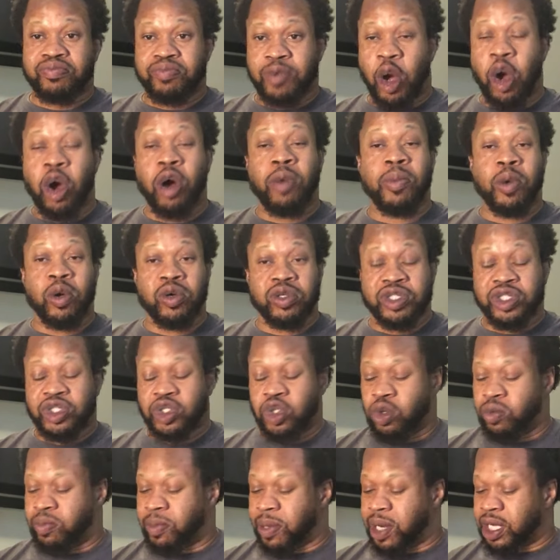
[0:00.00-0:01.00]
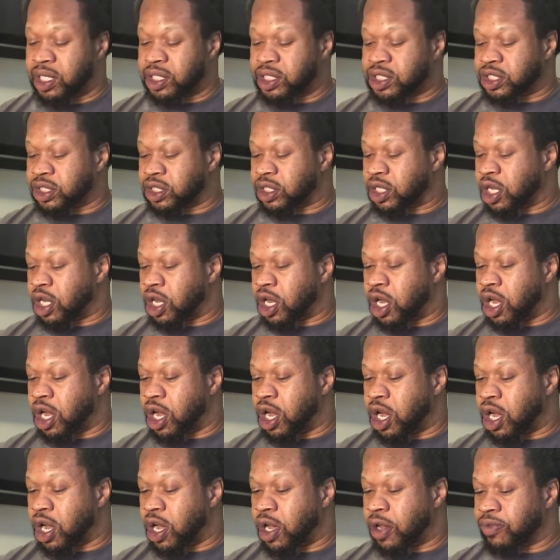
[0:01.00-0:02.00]
almost 2 months,
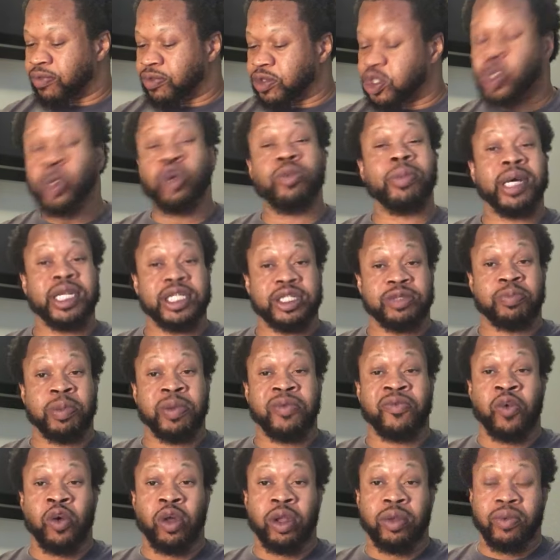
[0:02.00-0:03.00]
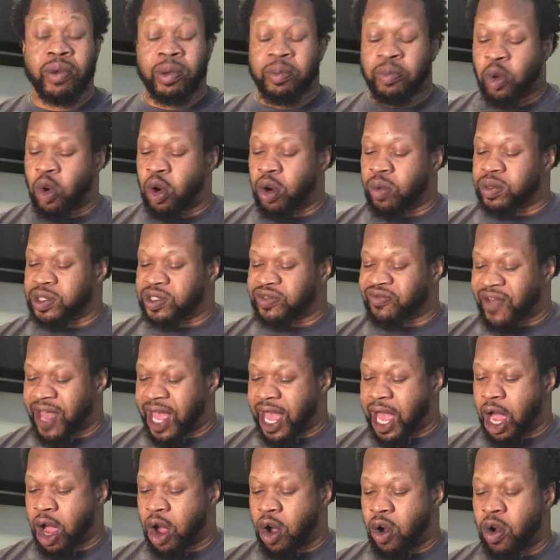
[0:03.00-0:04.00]
2 months before the report was
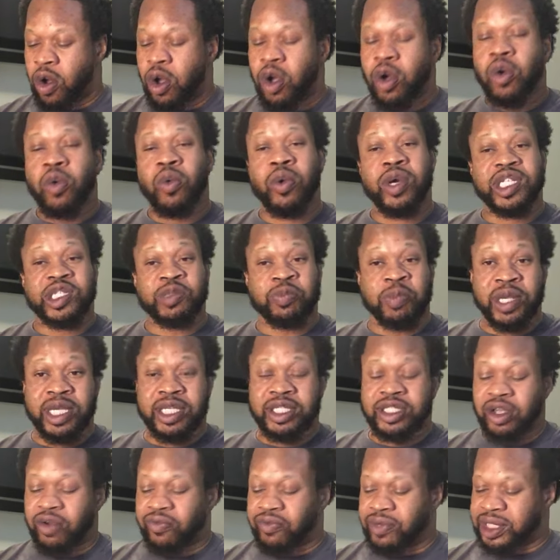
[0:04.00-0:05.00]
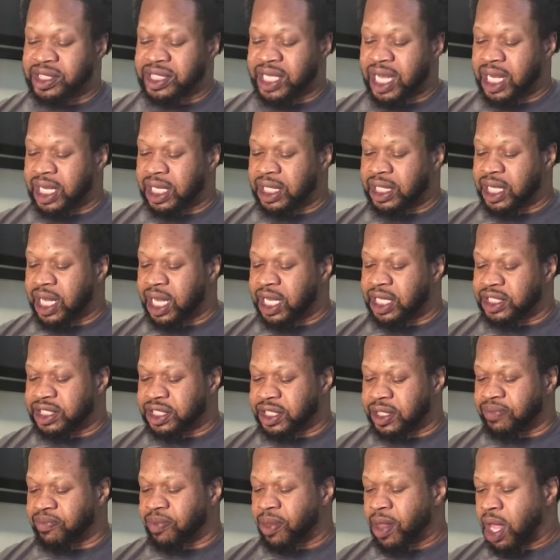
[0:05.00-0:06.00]
filed, which speaks of
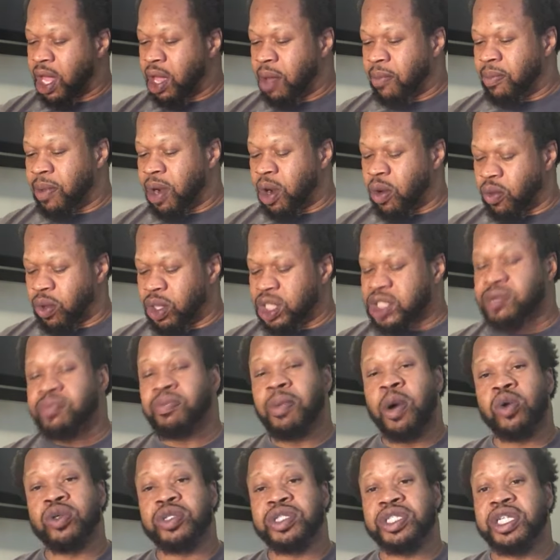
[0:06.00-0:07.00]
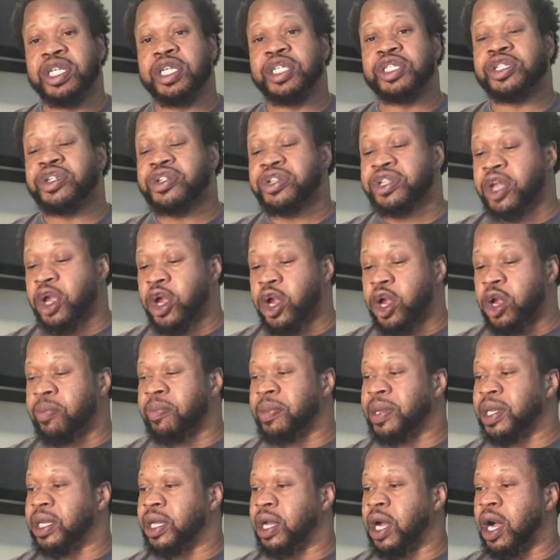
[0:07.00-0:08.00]
retaliation. But what's most
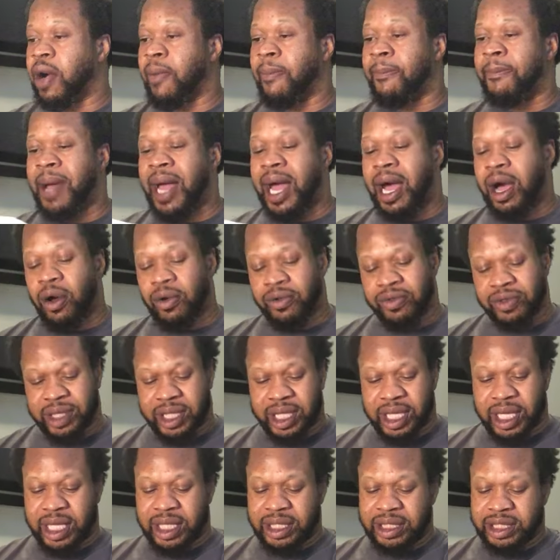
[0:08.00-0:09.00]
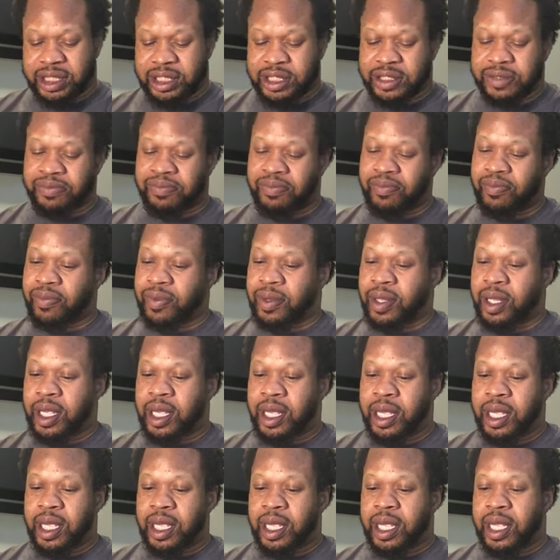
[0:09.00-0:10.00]
disturbing about this
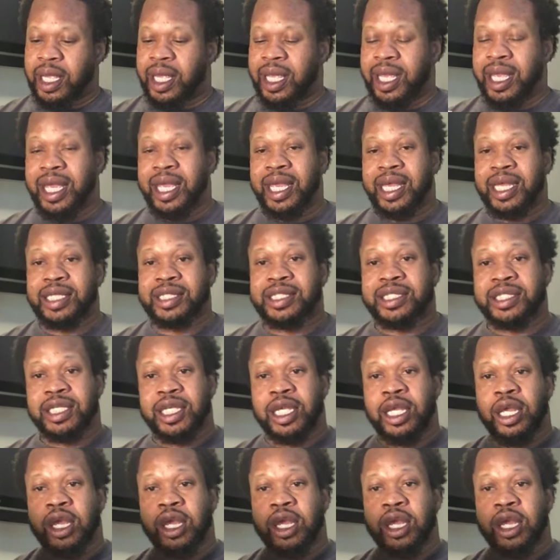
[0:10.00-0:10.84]
is